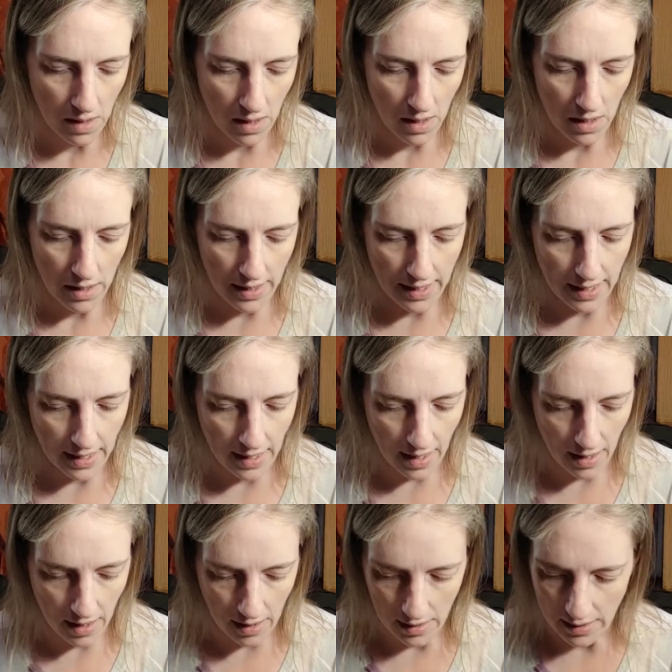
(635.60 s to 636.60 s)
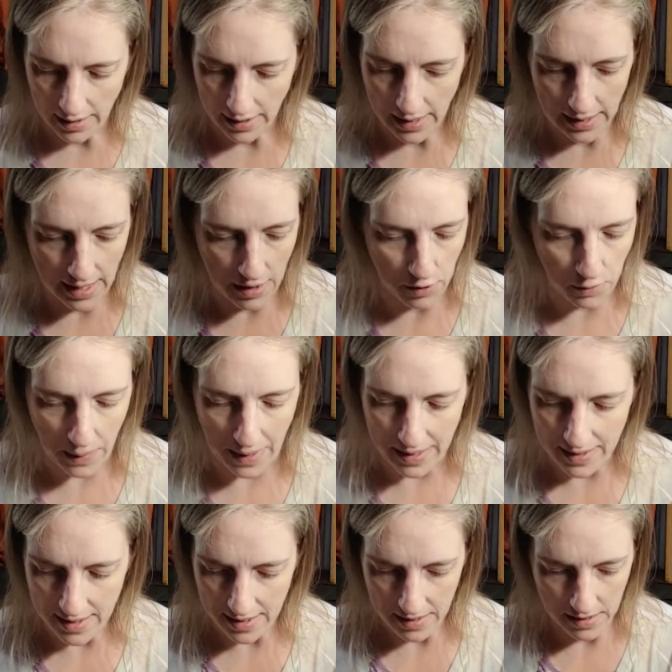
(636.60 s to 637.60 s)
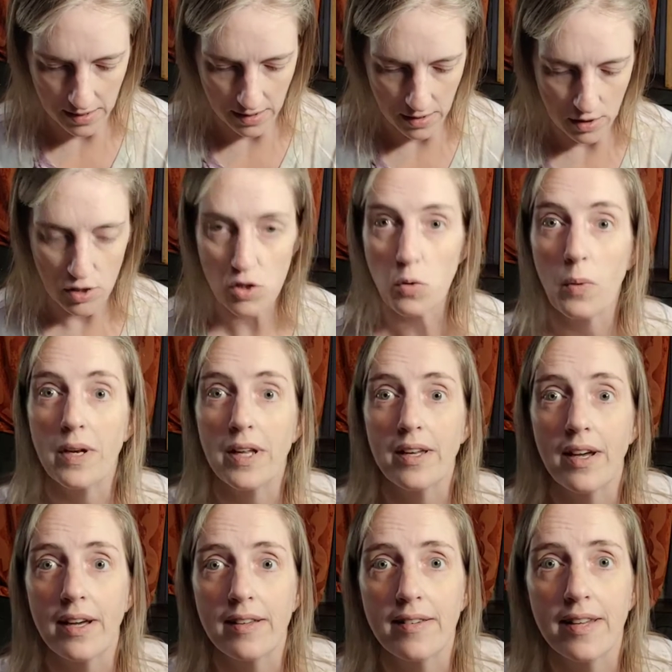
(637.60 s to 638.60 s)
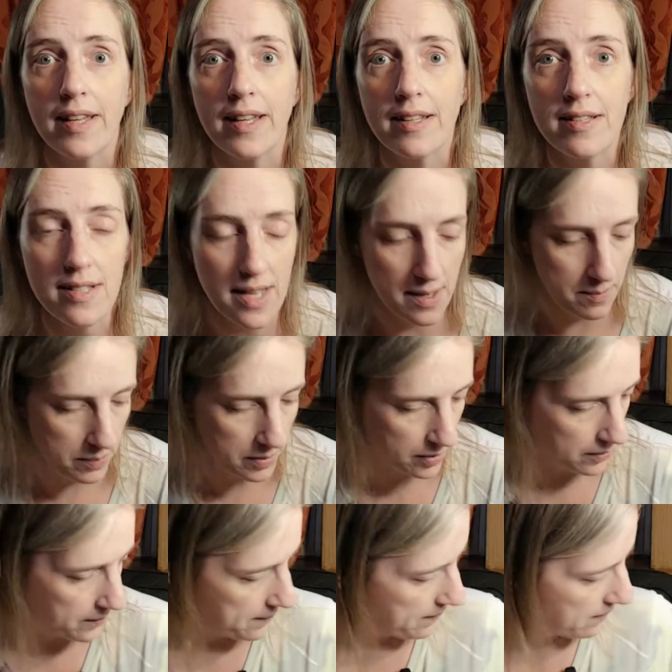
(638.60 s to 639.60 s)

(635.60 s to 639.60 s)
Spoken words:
the Linen and Threads 2019 sampler.